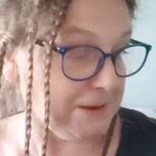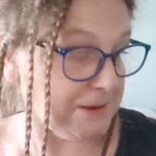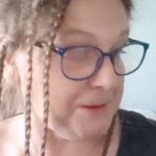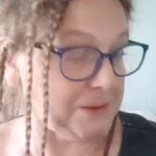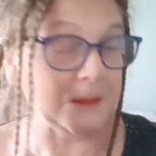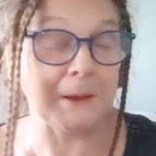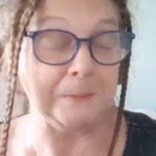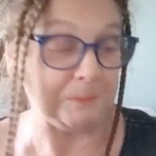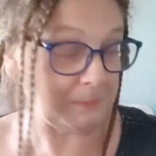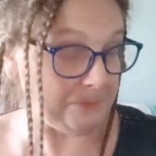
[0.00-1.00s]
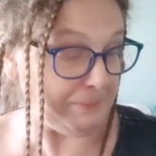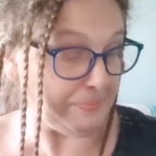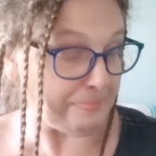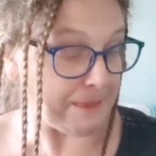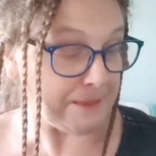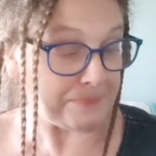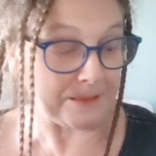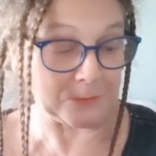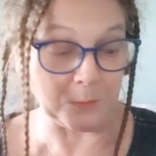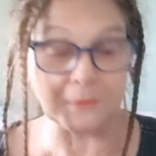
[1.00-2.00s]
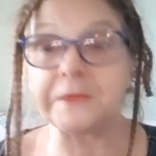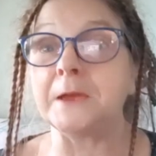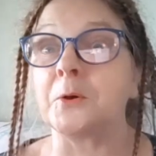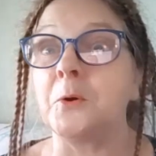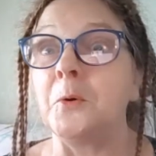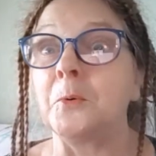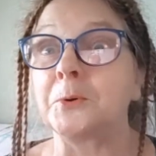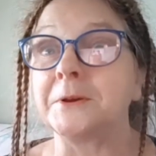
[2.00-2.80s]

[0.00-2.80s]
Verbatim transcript: and um, that's what they're called